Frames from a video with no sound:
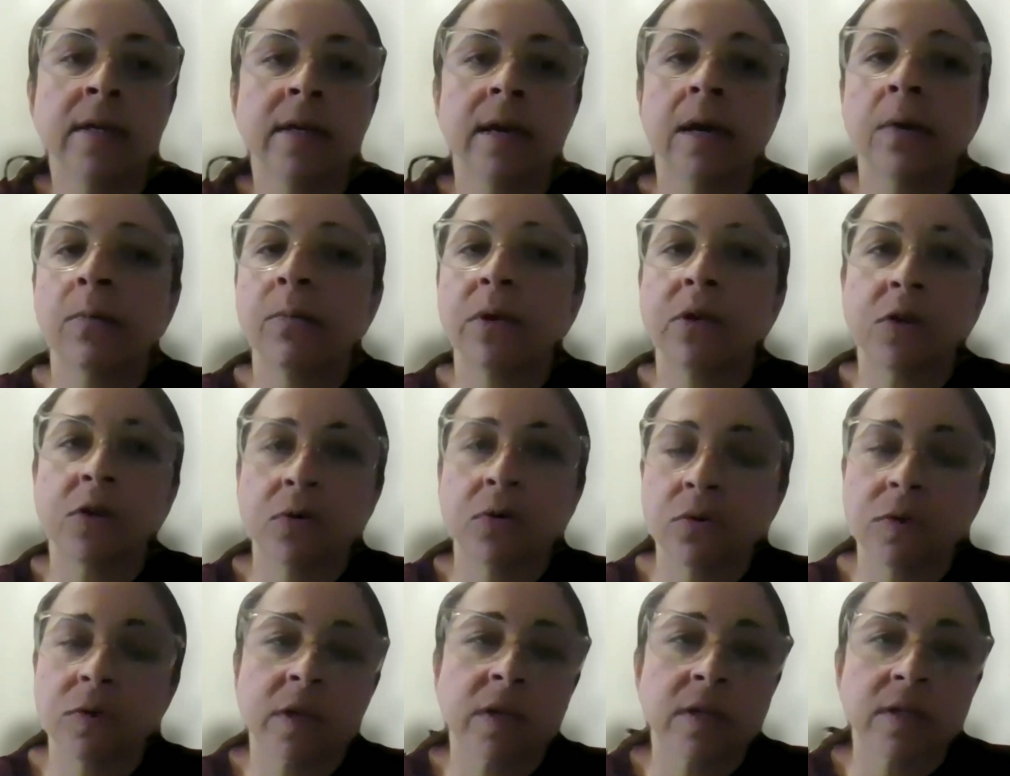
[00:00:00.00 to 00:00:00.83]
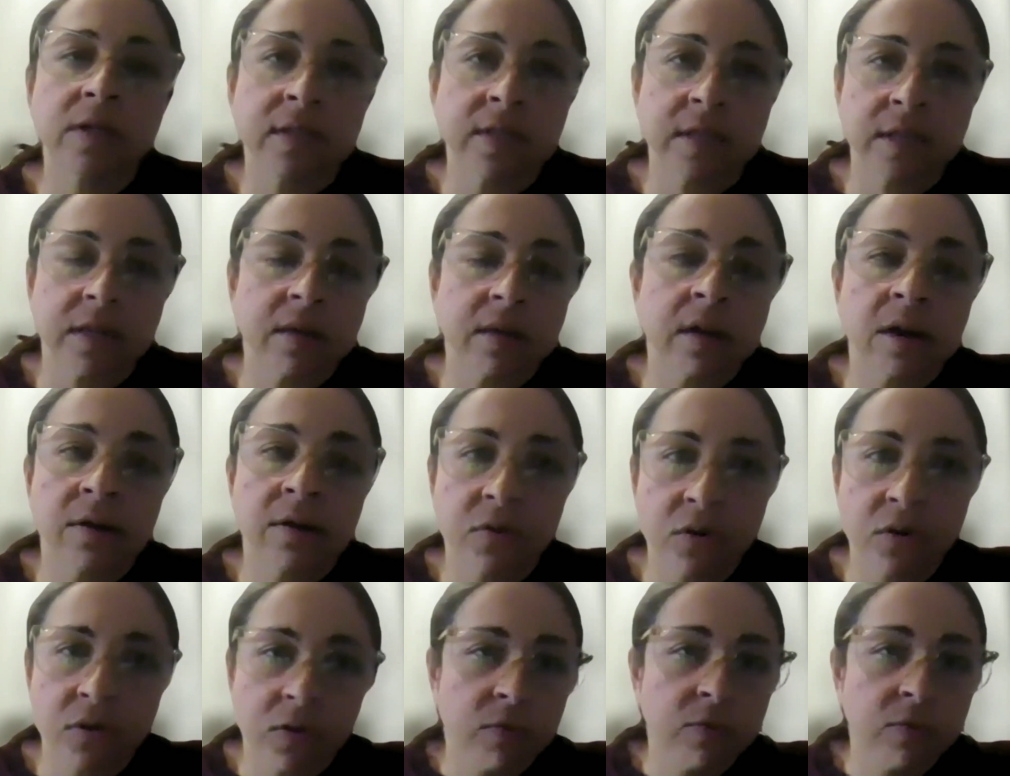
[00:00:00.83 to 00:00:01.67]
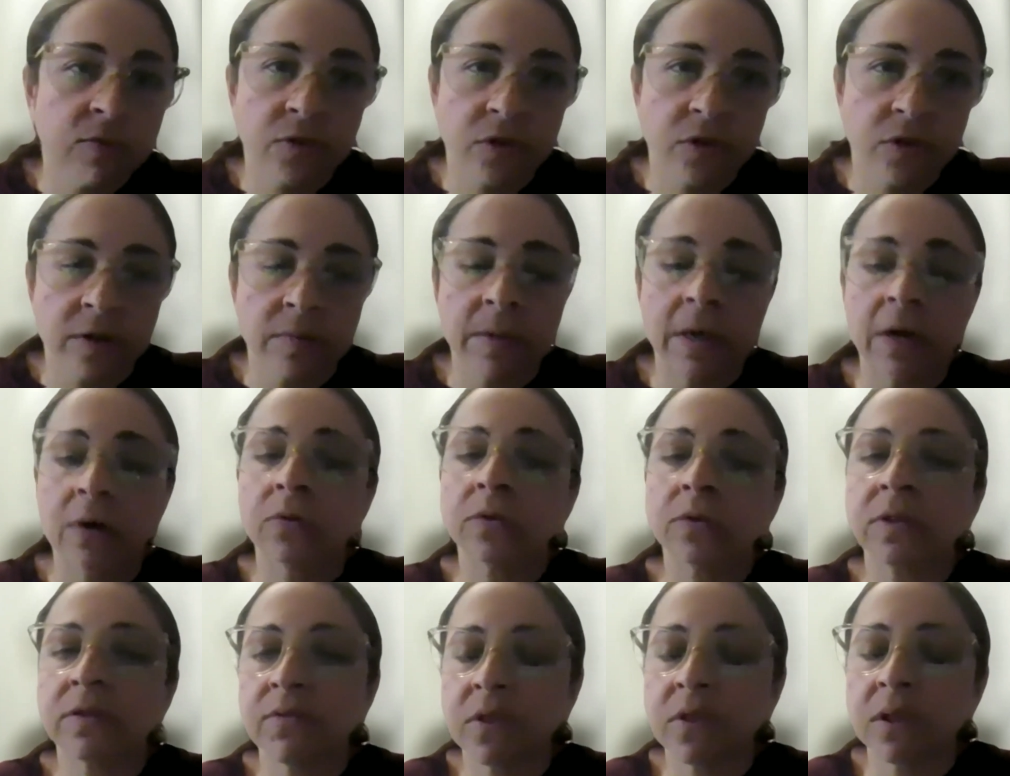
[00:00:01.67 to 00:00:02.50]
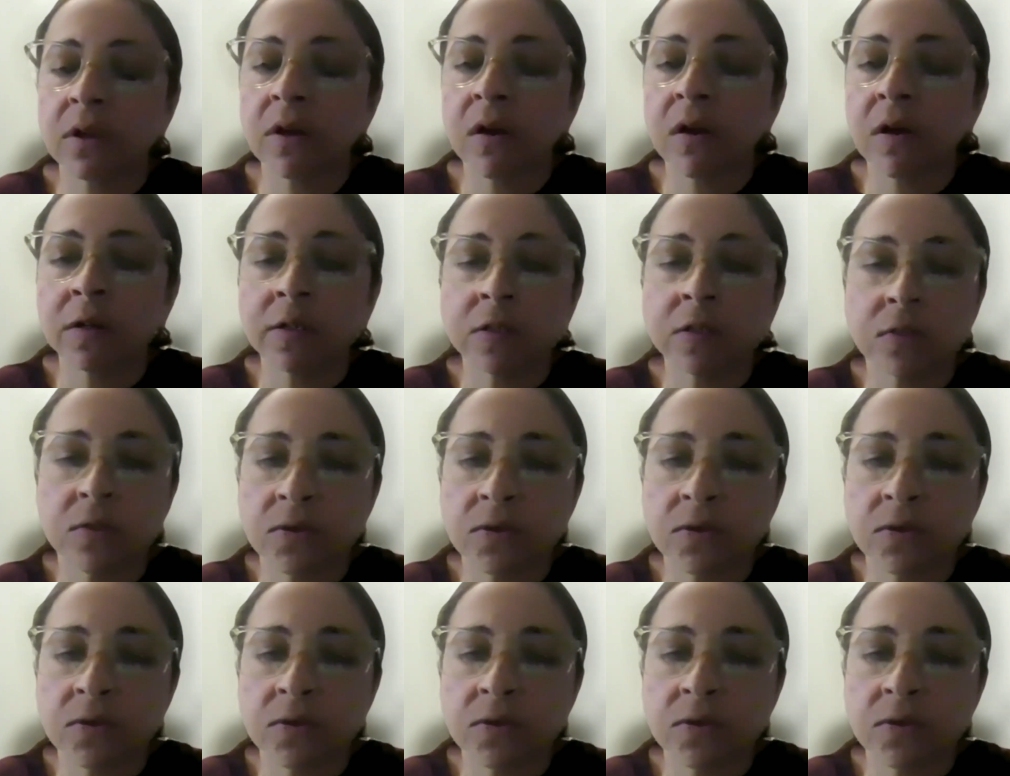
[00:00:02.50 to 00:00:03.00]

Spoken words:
and we know that it doesn't cover the full amount of the cost.